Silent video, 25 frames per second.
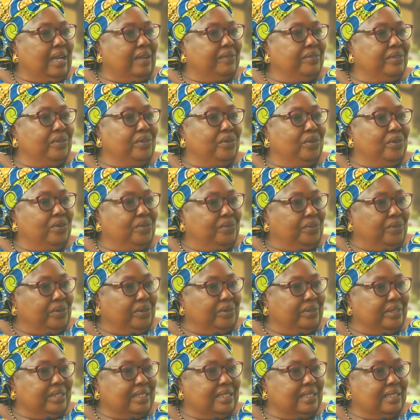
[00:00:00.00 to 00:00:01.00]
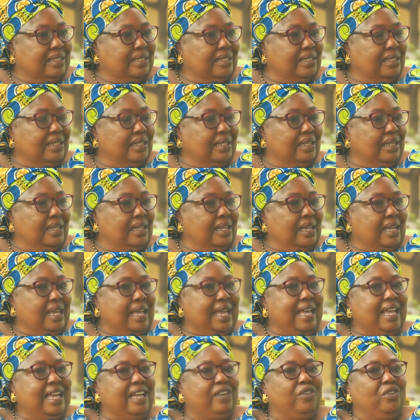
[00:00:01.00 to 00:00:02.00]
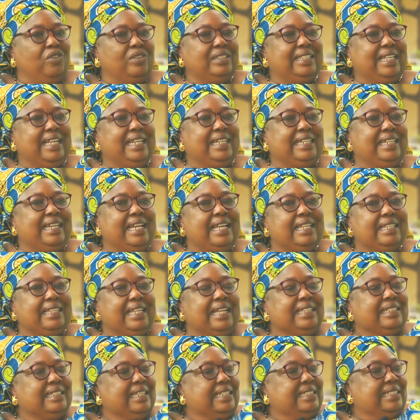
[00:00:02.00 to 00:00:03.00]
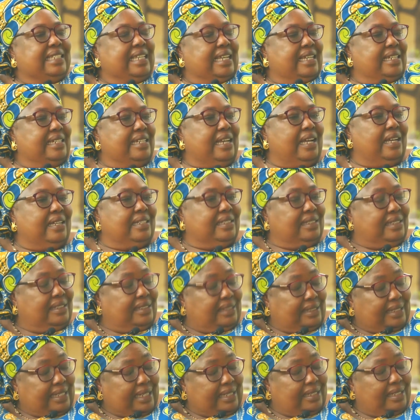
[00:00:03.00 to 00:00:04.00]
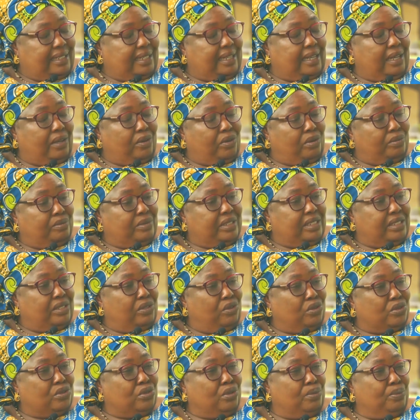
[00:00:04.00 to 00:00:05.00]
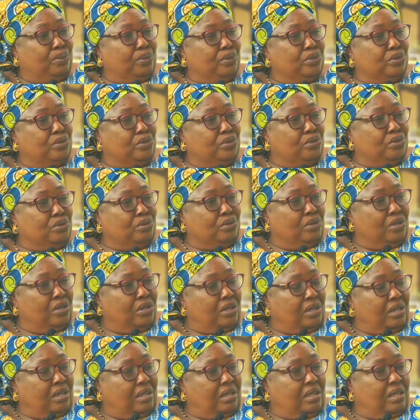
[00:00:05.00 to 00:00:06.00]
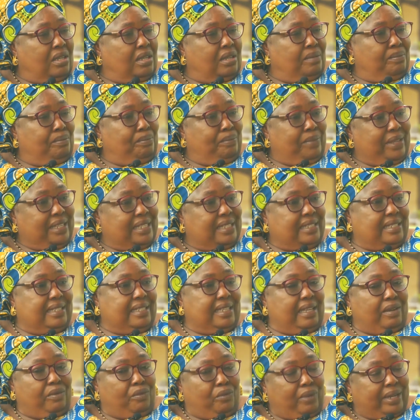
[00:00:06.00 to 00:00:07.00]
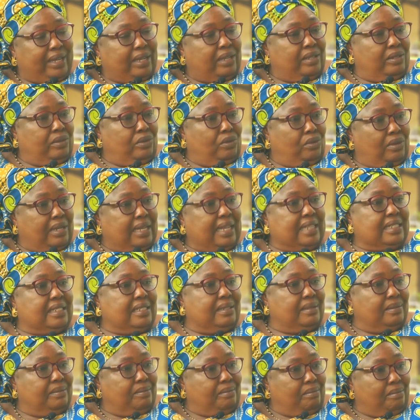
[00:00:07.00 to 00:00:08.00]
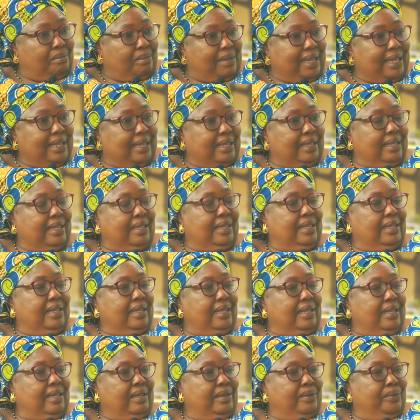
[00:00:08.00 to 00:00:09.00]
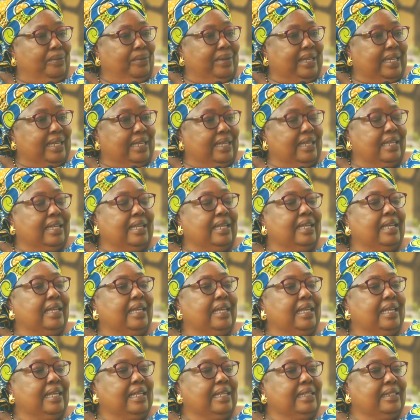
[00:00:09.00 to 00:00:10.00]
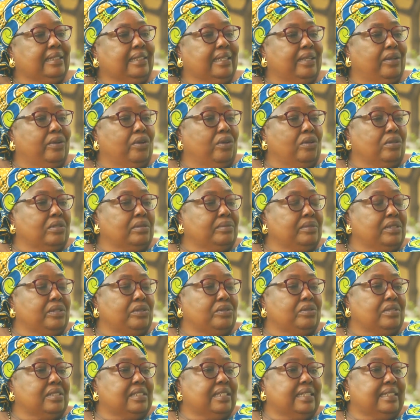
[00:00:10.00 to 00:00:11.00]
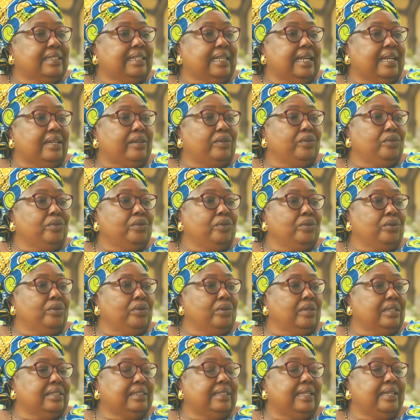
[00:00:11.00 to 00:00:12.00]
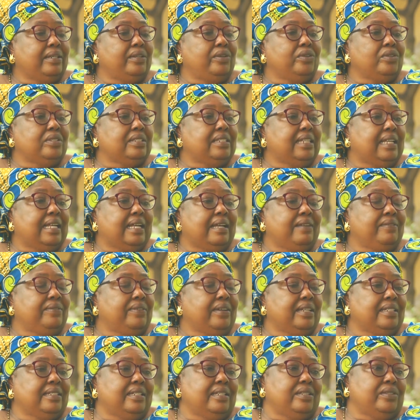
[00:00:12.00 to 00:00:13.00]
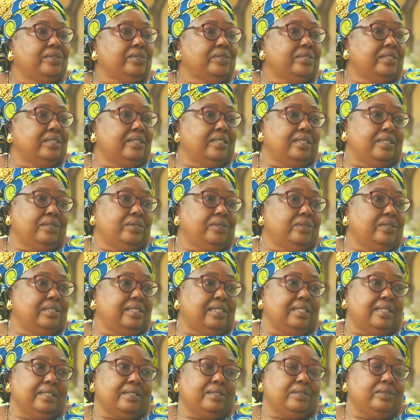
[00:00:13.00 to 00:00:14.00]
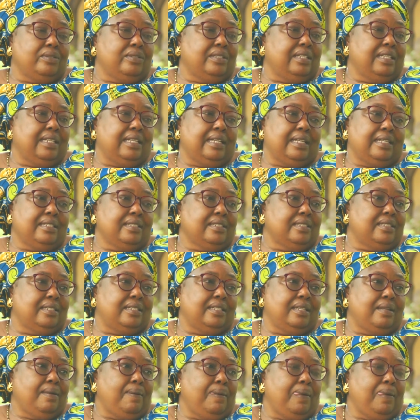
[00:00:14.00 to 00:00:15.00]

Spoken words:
I haven't gone for it. And on the day that the technical committee was supposed to meet and look at my work, they called me to say that no, they can't find the dossier, so they can't